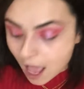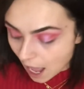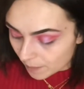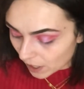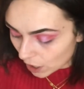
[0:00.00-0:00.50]

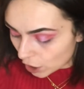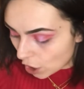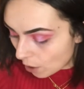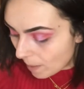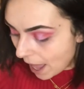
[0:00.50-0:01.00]
I'm gonna
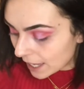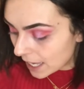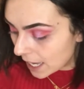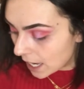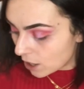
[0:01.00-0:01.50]
go back
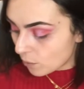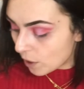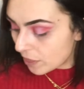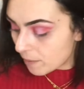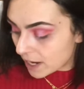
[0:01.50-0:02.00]
in
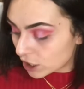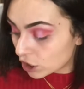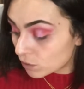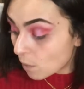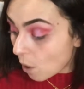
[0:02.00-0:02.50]
with my
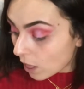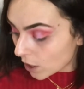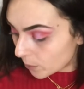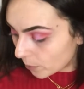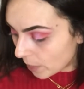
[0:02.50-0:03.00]

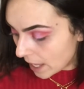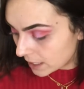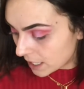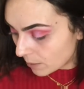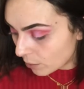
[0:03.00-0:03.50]
smaller
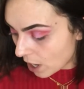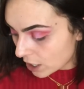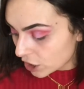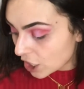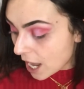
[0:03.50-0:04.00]
blending
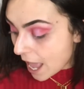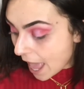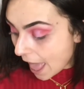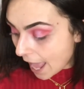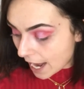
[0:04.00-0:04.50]
brush
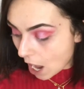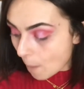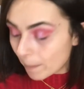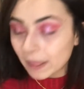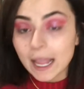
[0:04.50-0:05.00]
and
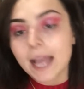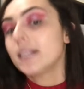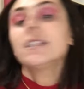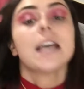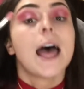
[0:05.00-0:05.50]

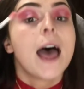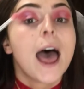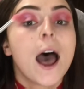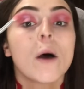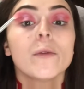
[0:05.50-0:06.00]
blend
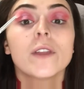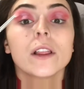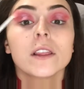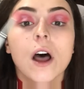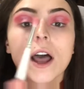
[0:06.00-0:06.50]
out the
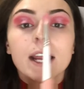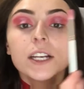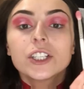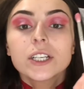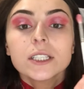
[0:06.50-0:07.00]

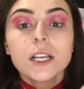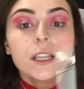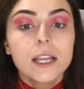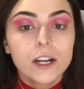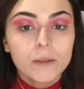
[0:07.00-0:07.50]
line just a
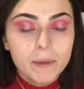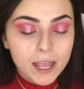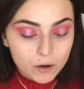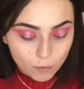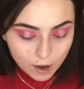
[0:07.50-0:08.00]
little
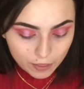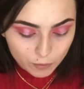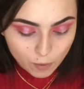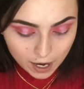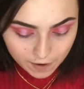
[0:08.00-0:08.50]
bit with
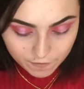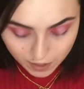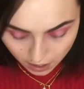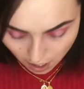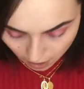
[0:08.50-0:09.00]
one of
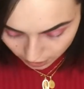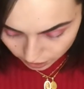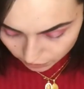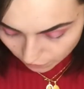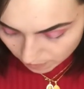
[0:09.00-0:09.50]
the
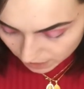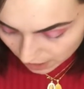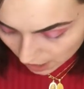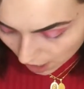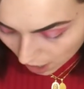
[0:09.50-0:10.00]
colors from
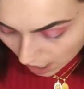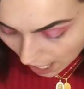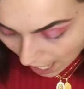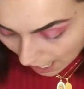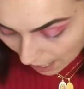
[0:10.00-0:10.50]
here.
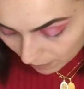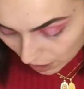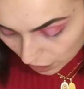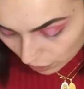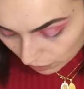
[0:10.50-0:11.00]
And I'm
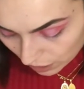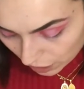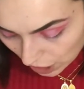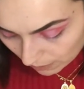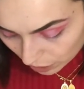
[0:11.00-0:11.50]
gonna use the
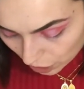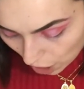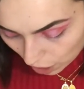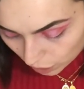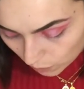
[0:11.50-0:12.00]
James Charles